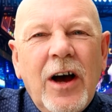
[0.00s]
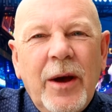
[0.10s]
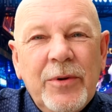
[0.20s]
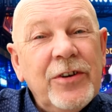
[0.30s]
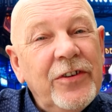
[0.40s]

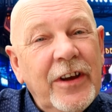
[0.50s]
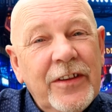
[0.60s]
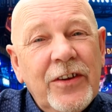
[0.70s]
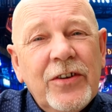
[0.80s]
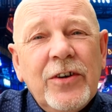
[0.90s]
I'm going to take
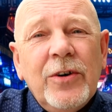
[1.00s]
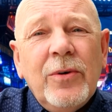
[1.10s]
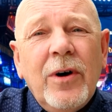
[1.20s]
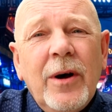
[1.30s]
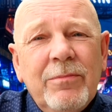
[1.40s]
this
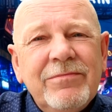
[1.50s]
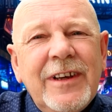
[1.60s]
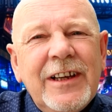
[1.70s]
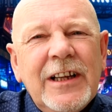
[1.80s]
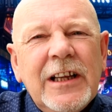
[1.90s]
girl, I'm
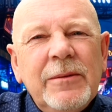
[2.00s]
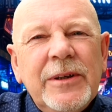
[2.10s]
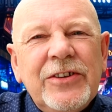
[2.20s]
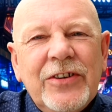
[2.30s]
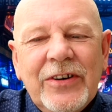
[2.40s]
getting a little
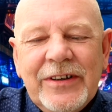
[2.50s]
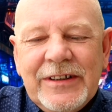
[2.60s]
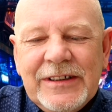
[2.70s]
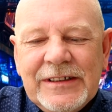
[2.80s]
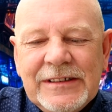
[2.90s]
bit
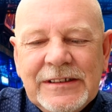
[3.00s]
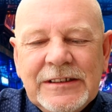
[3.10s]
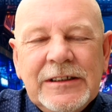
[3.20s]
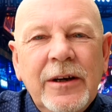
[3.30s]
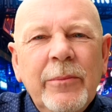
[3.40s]
tired,
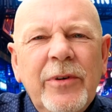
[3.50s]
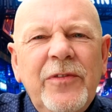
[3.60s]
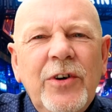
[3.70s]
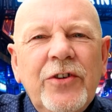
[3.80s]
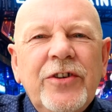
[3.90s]
but
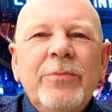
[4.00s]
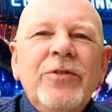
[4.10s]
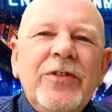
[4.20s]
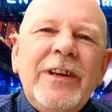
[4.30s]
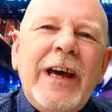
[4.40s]
first I'm
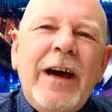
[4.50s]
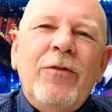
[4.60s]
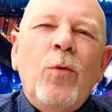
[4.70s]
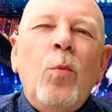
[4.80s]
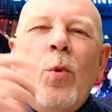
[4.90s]
just going to have
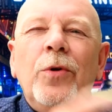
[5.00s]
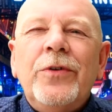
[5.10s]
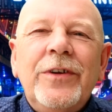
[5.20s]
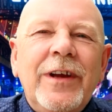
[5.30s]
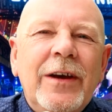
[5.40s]
a
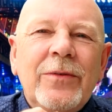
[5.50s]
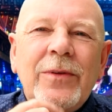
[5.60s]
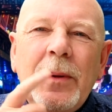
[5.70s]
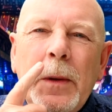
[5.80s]
wander down.